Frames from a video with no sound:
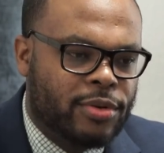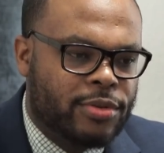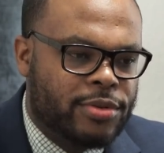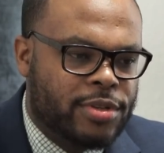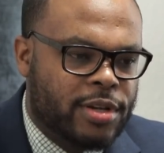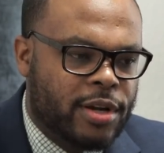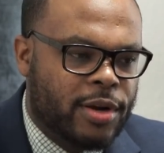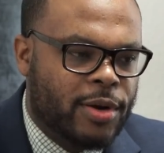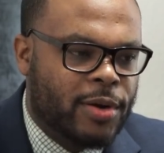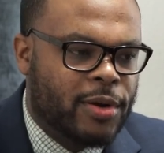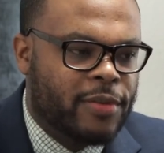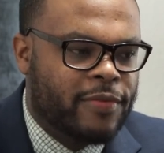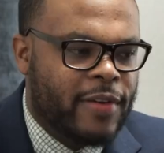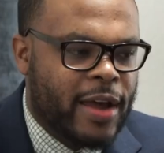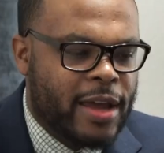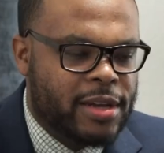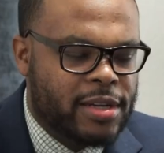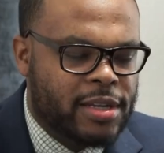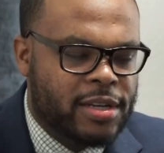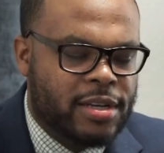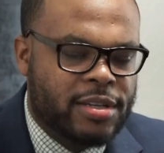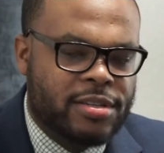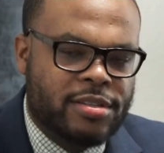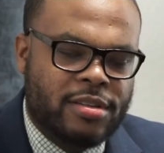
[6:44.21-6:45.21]
So if I
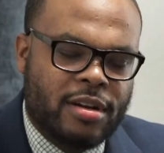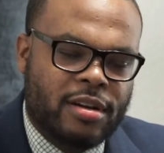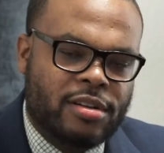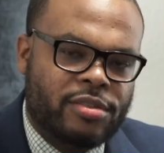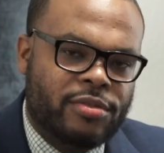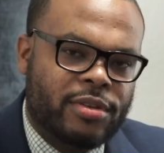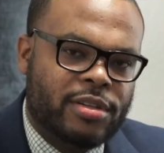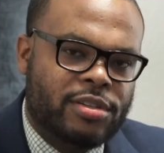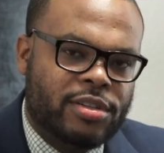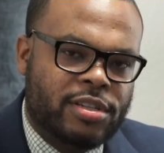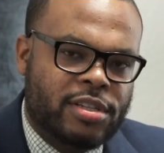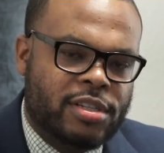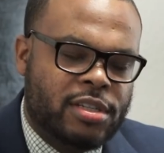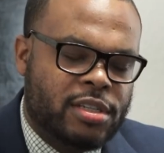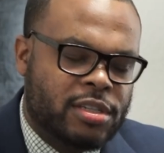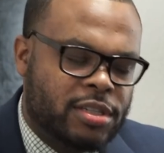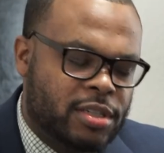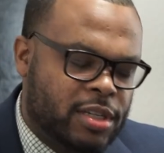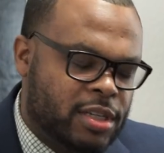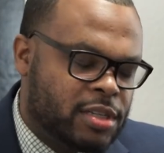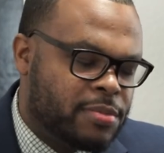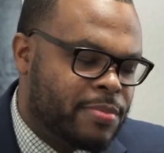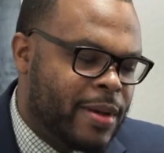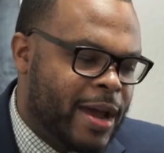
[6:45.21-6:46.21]
did a surgery just
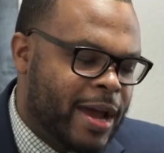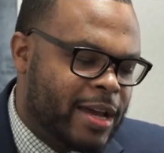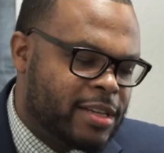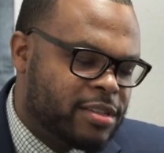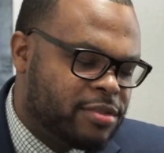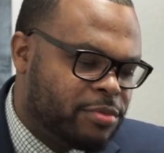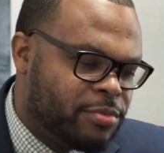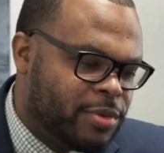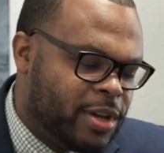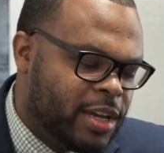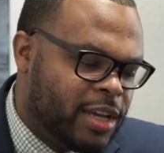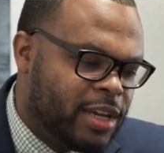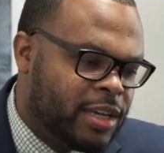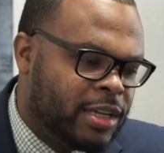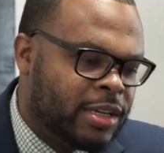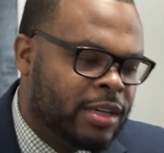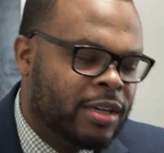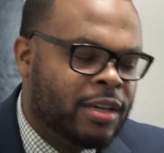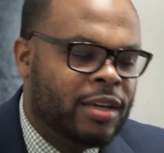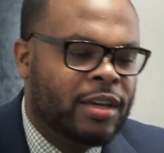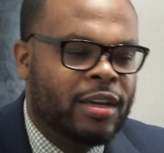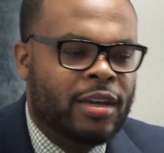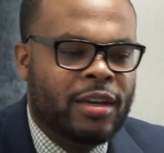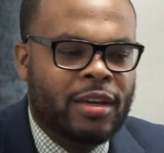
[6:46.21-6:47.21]
this past week
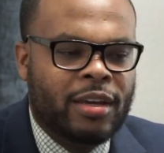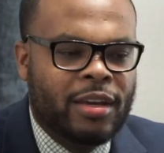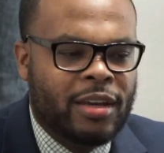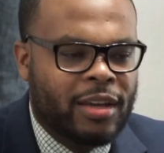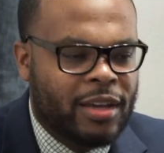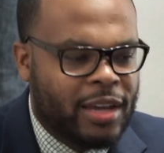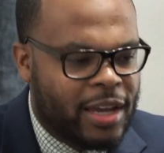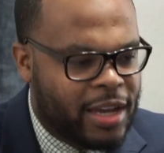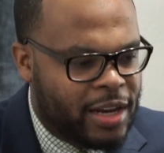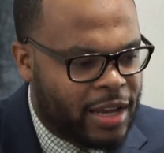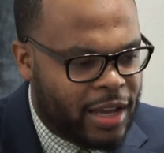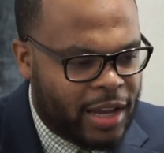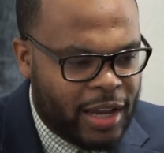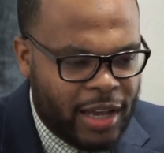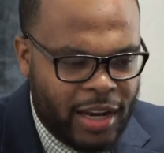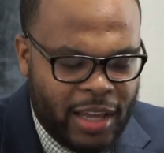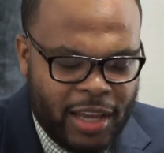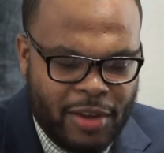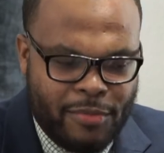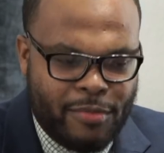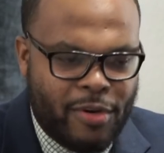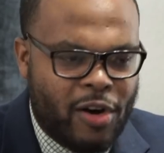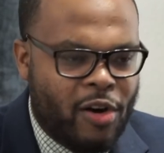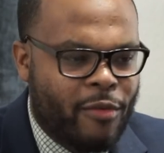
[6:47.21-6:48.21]
at any
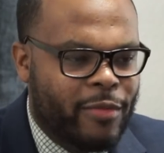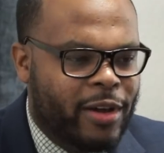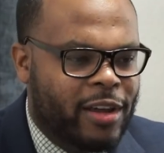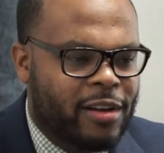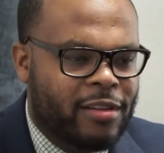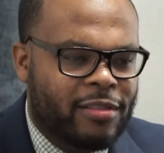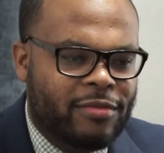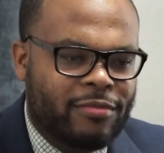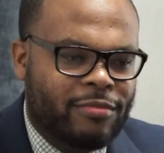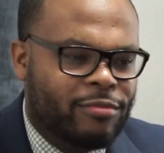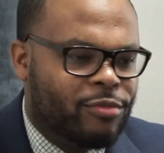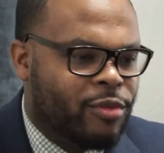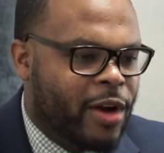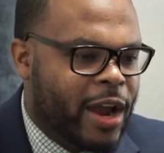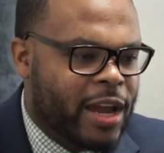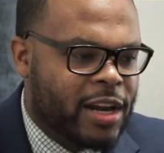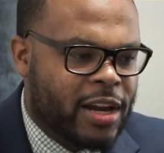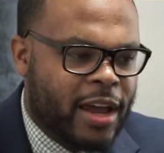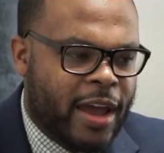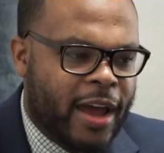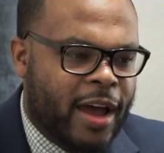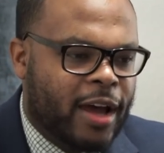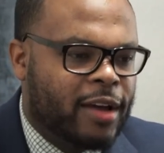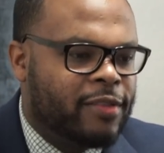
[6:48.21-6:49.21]
moment right
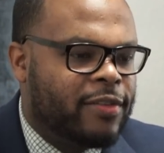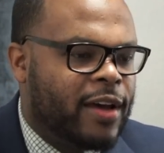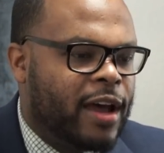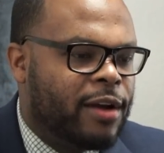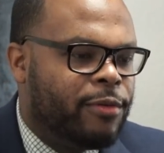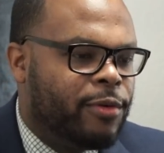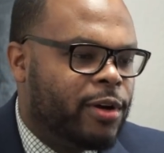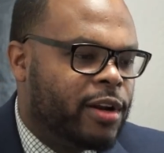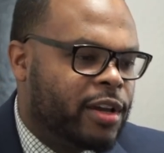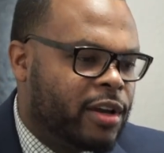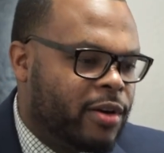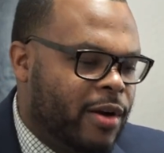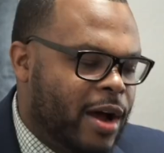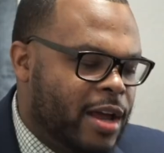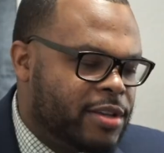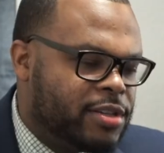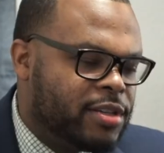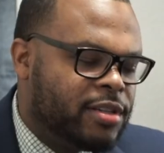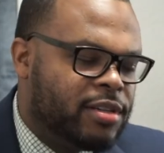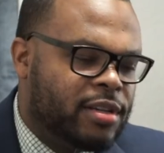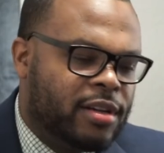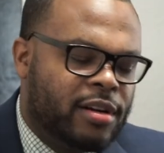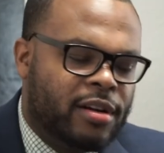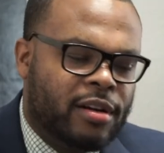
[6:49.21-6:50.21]
now, if I were to go out to
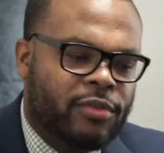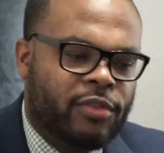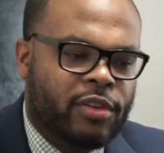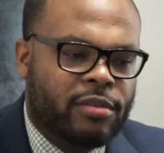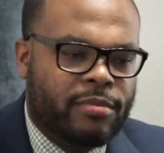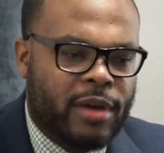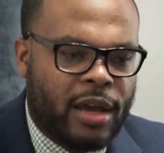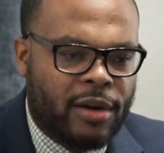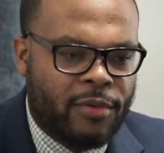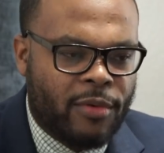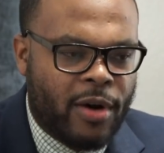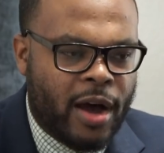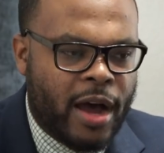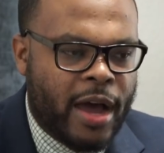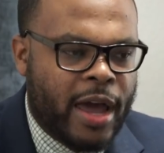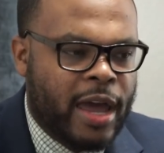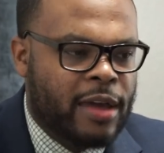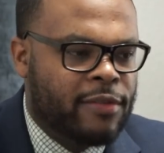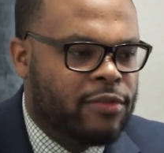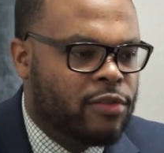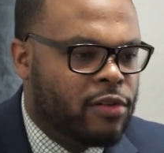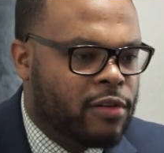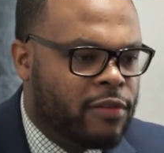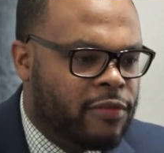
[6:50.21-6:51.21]
dinner with my
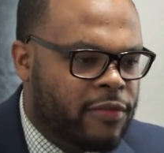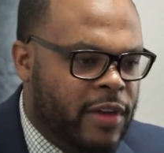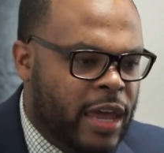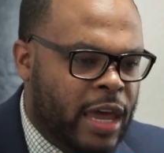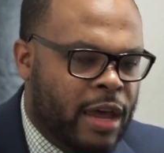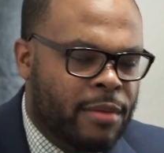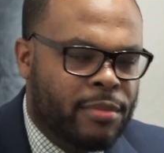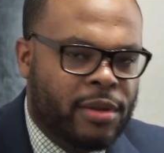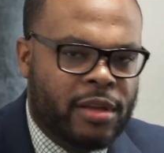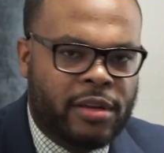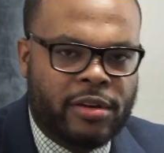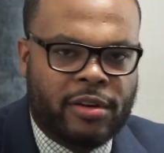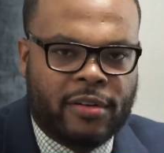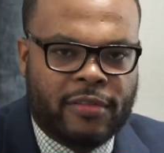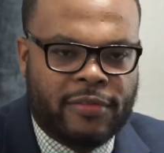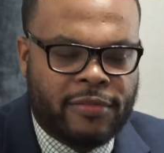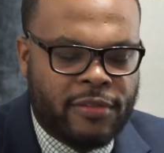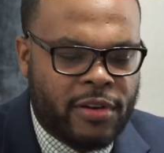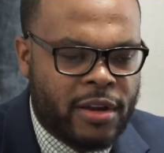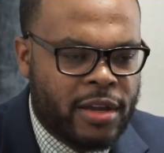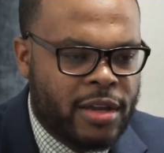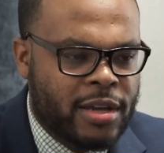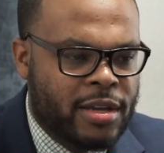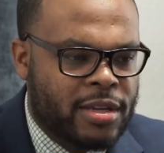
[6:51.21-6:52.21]
wife or family or
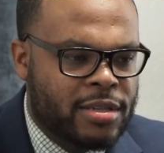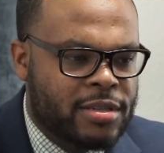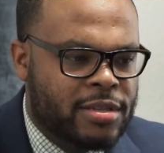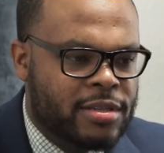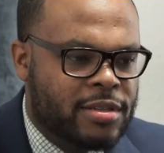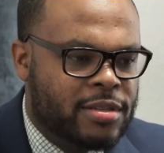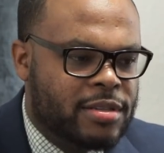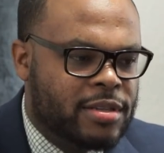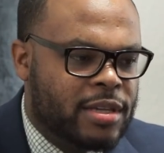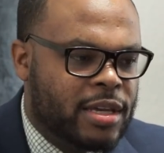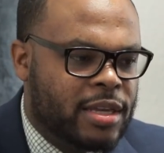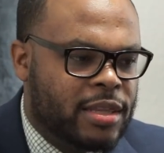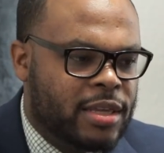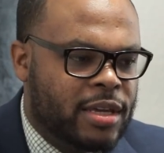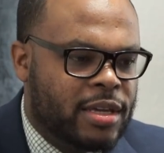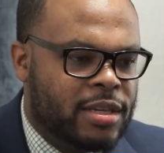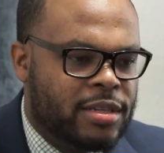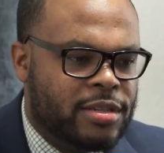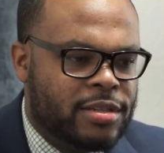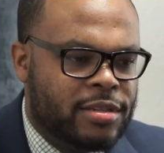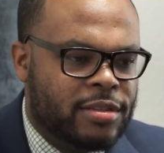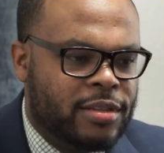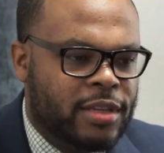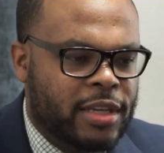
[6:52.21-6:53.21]
friends, and then
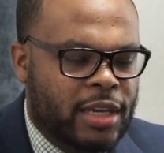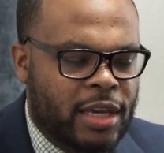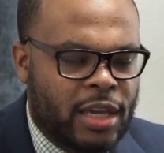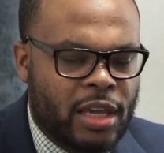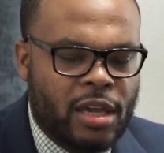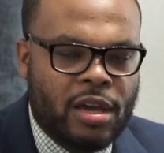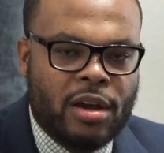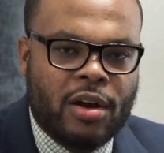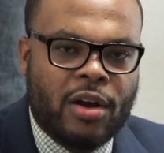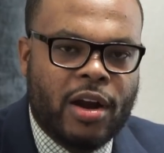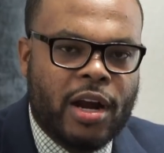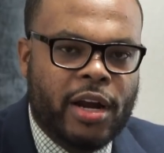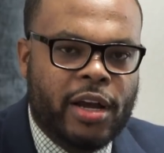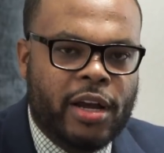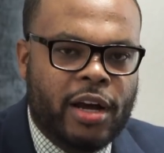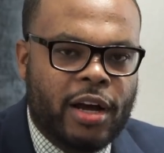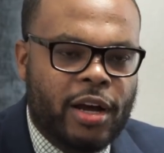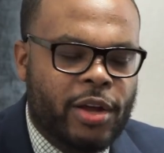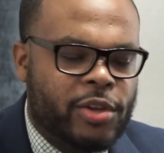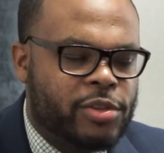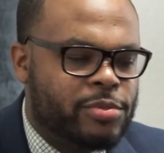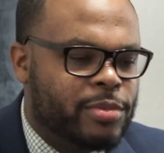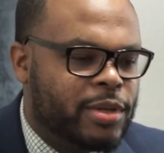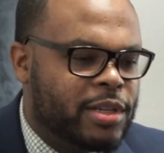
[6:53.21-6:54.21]
the ER
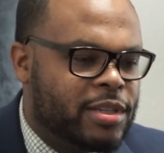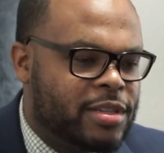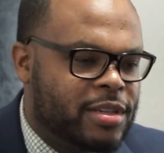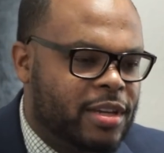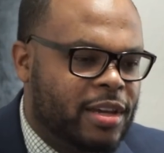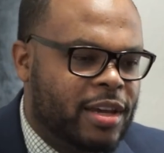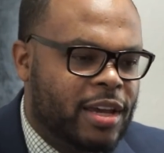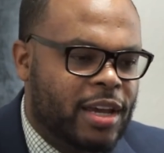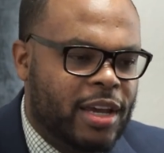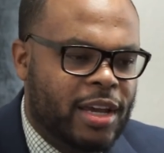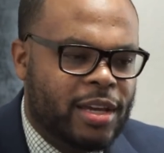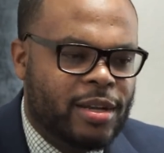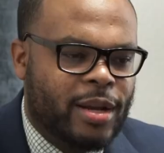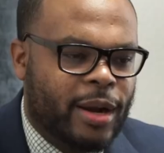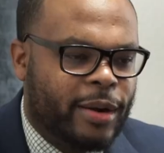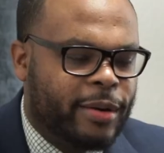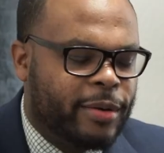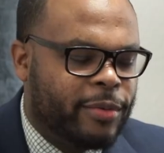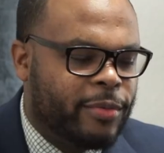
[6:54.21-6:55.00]
calls me and say, hey, Dr.